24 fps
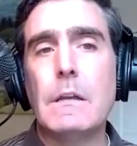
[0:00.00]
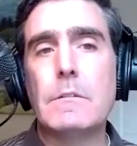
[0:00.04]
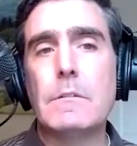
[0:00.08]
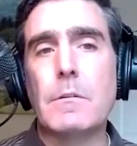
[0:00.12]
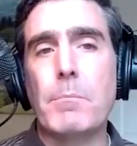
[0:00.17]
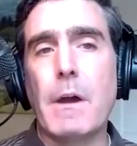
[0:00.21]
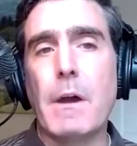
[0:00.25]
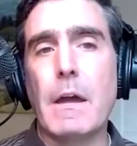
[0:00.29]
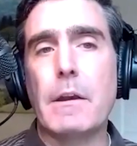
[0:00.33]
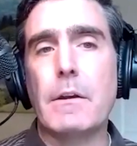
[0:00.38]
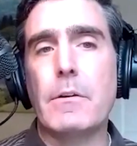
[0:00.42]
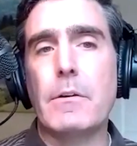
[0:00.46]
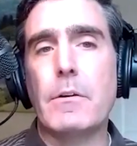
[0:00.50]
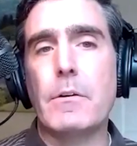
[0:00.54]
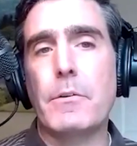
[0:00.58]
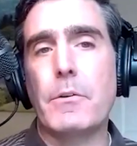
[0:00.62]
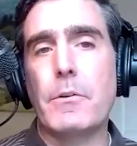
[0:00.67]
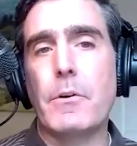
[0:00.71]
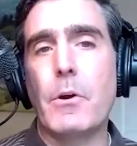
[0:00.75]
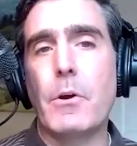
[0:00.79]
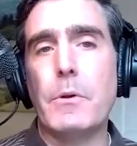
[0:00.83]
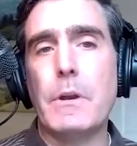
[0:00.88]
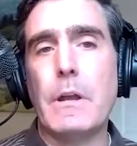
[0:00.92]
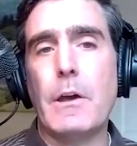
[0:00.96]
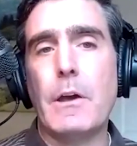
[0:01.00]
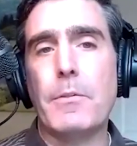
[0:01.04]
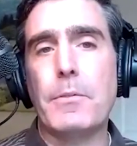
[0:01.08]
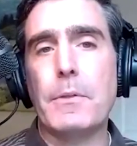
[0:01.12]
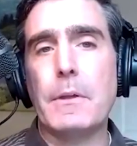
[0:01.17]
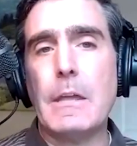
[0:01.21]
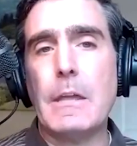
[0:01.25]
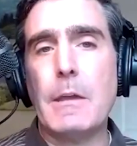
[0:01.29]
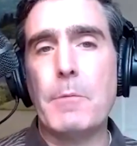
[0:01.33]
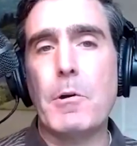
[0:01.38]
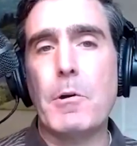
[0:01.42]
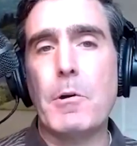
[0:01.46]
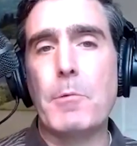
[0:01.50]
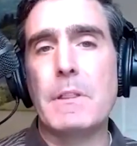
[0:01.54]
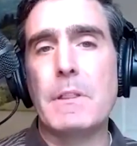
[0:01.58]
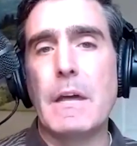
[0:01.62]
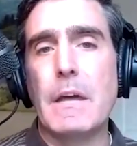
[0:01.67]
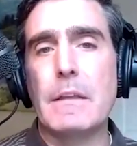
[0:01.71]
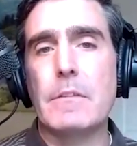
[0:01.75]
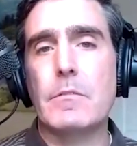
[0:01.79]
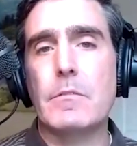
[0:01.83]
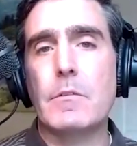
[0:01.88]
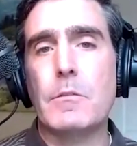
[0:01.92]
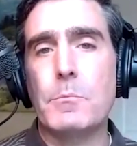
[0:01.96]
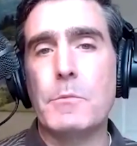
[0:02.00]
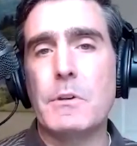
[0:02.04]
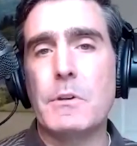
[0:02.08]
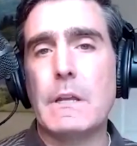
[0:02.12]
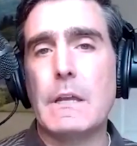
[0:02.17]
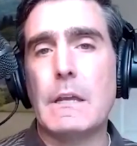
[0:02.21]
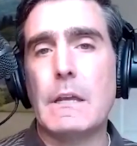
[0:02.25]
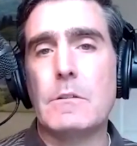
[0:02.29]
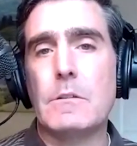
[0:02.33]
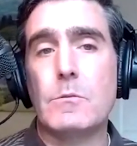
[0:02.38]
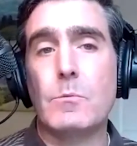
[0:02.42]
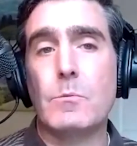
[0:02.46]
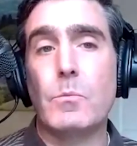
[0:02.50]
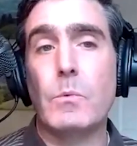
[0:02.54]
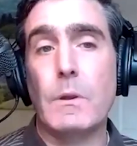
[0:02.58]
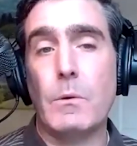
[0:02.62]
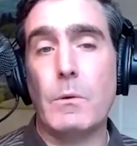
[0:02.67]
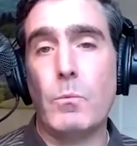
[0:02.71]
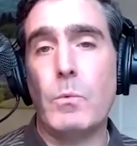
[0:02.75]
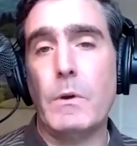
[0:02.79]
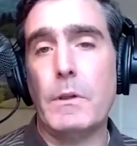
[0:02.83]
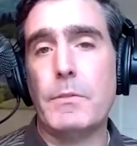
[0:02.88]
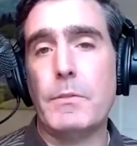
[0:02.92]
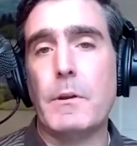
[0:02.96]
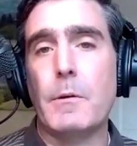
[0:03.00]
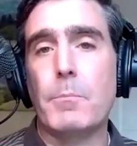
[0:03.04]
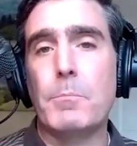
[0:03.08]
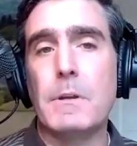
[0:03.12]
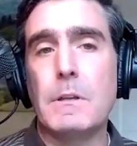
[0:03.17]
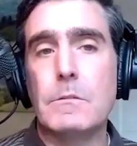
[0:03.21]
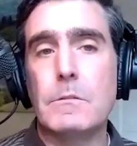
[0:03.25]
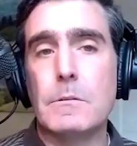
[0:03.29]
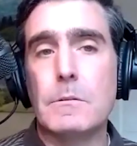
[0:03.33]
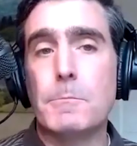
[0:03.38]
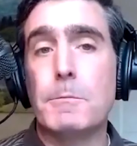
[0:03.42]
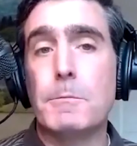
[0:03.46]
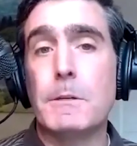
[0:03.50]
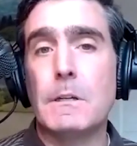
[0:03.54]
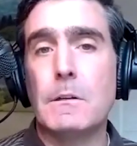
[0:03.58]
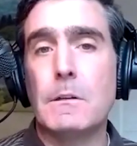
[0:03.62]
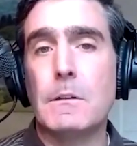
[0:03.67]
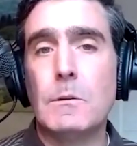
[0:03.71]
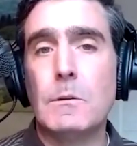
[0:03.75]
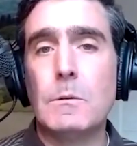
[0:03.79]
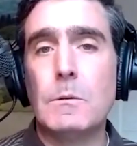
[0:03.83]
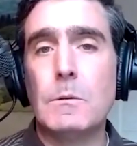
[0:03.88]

to monitor their own health and keep open lines of communication with their PCP?